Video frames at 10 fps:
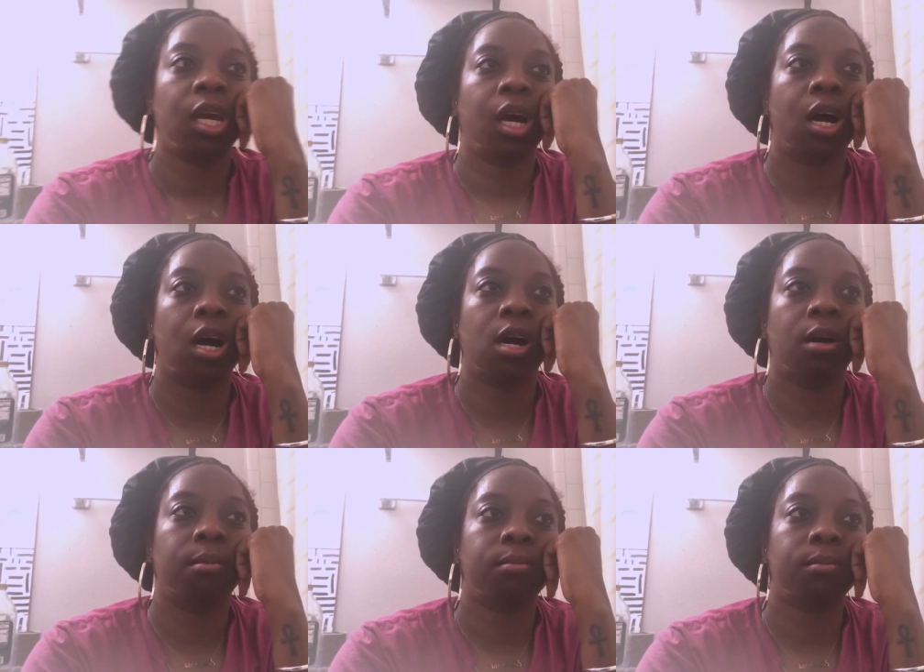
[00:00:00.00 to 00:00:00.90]

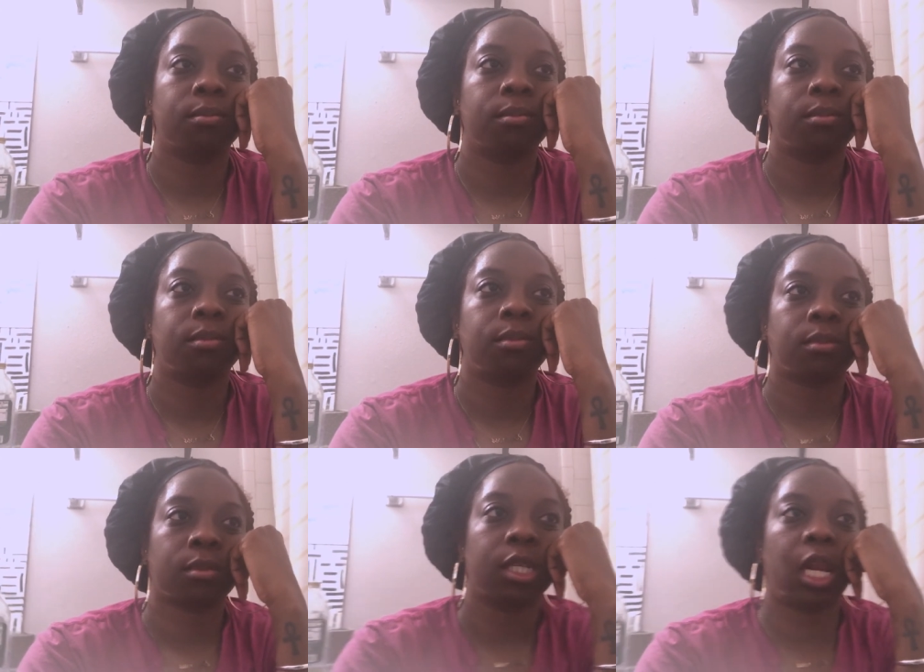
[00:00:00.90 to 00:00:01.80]
Um,
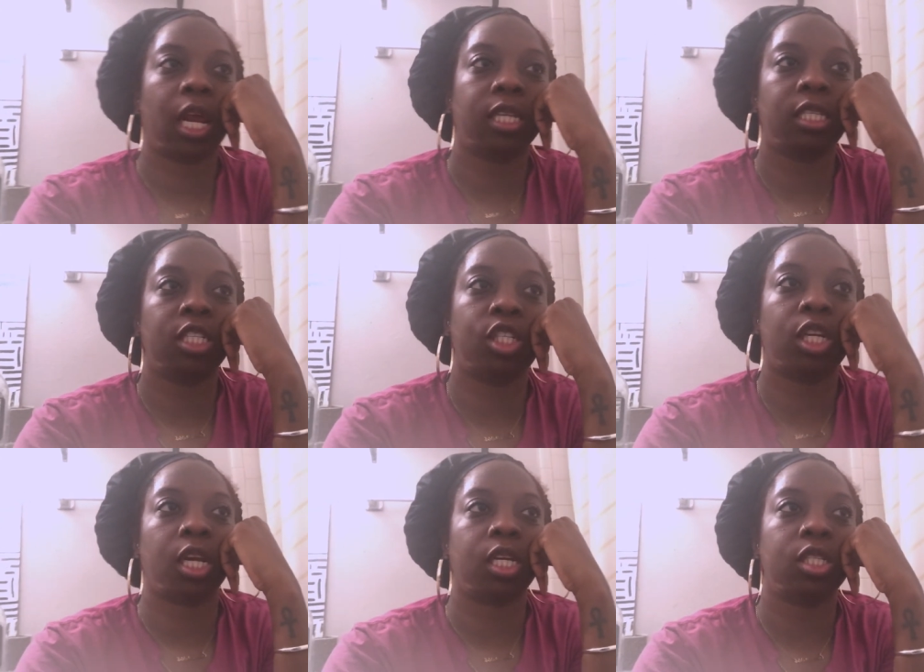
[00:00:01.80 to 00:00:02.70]
and I see
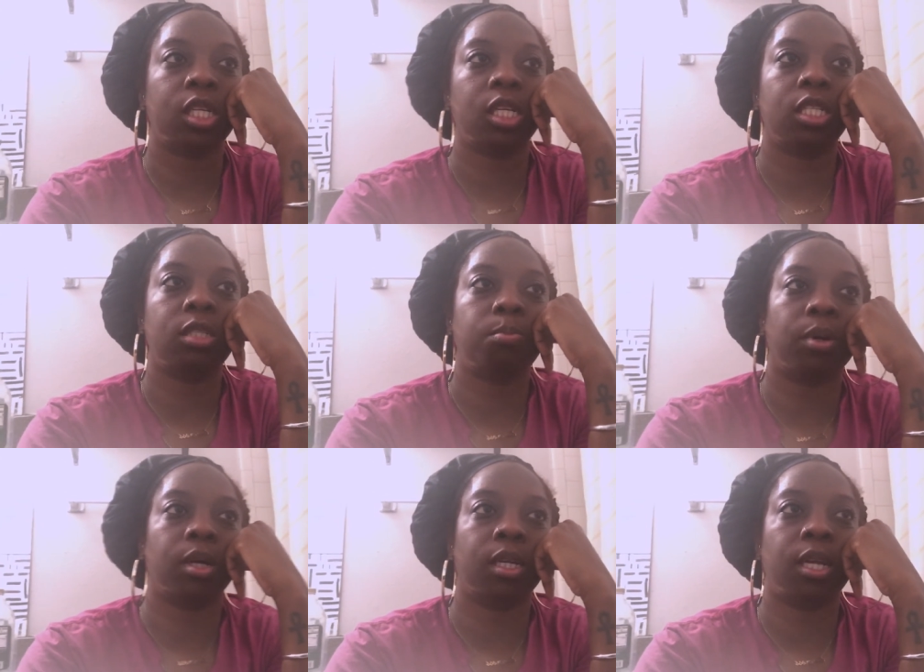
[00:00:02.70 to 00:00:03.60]
changes,
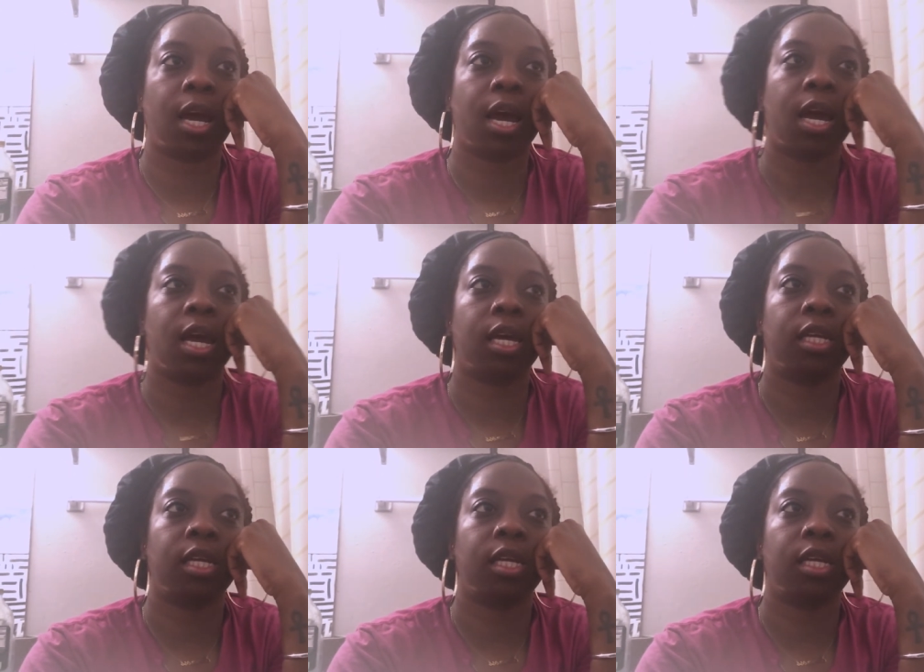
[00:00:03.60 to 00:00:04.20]
but not